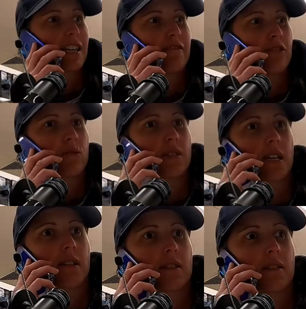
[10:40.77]
seafood
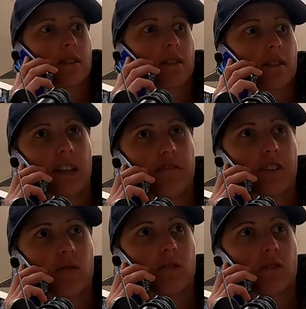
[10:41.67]
sticks? Are they
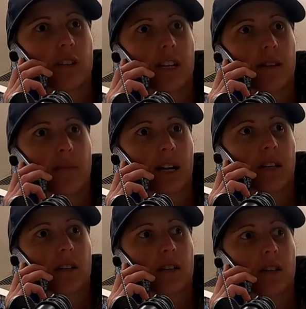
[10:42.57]
frozen or are they in a
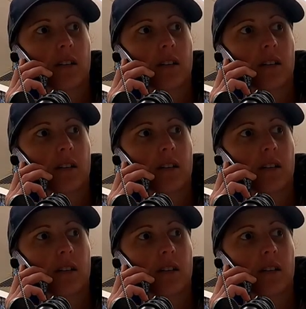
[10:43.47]
packet?